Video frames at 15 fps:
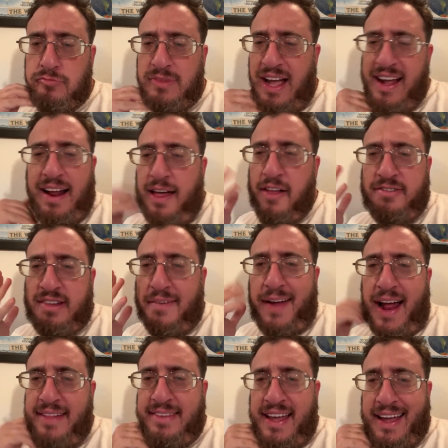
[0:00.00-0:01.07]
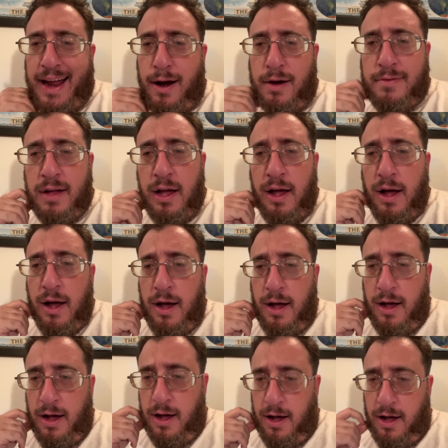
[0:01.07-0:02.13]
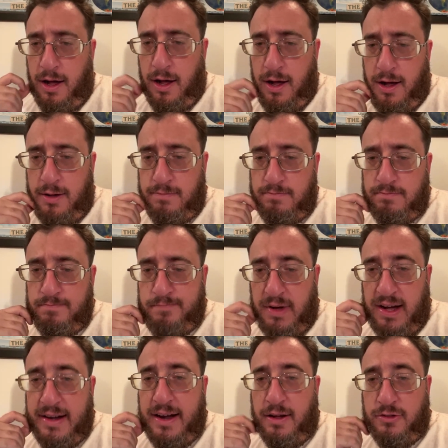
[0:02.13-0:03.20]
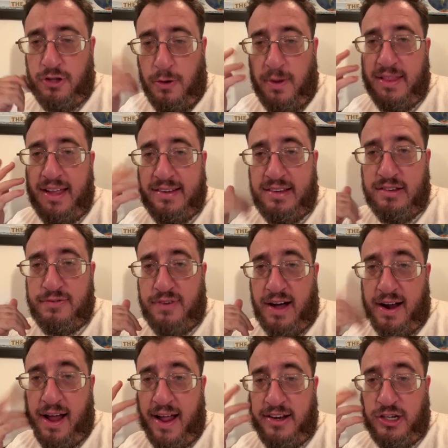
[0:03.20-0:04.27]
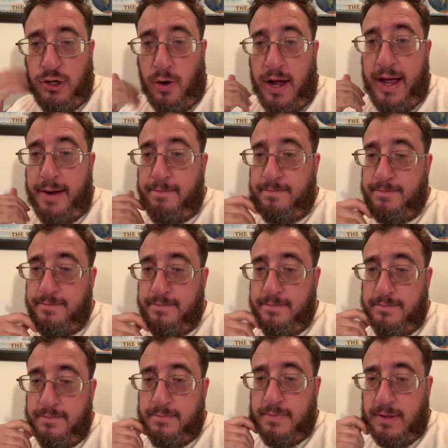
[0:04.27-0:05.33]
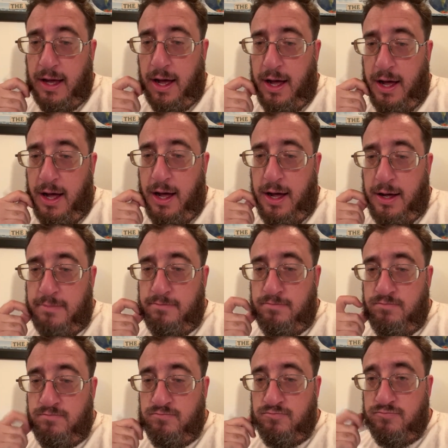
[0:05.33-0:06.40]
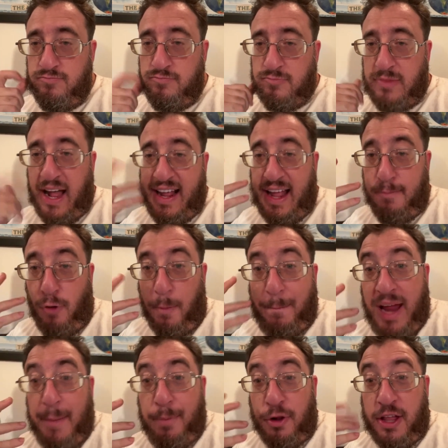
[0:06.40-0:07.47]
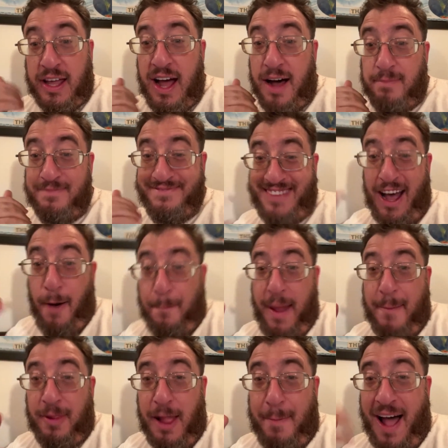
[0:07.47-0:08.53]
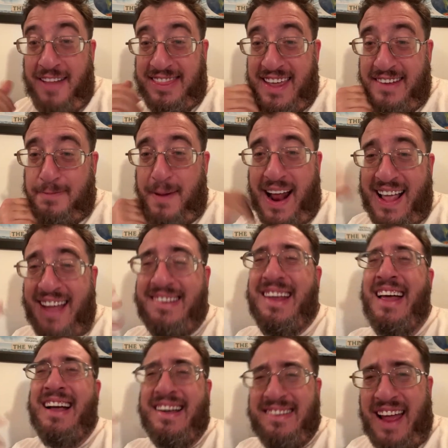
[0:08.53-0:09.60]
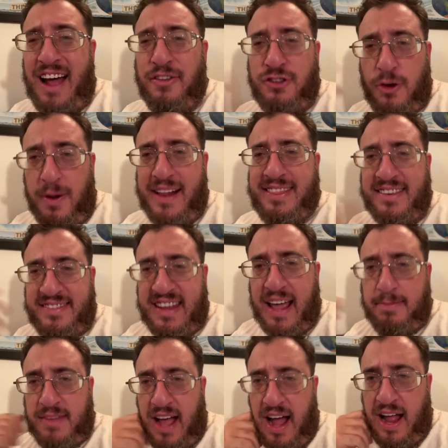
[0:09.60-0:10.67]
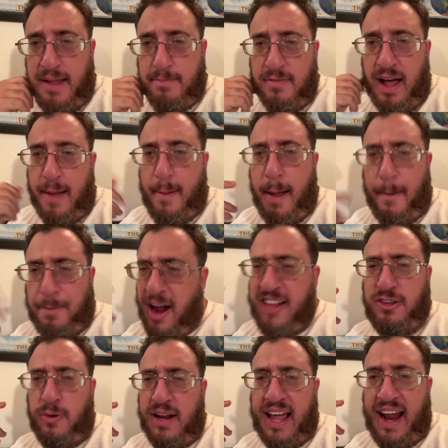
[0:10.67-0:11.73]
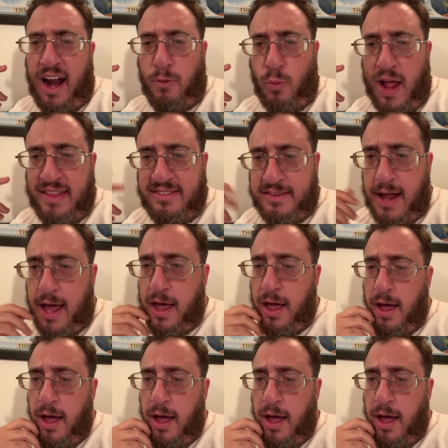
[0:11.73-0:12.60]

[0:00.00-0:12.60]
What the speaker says: got other stuff I got to take care of. But doing this is fun. I enjoy it. I get more people to come. Tell people about this, but I guess because I don't do it at the same time. I mean, I'll probably do it again on Wednesday.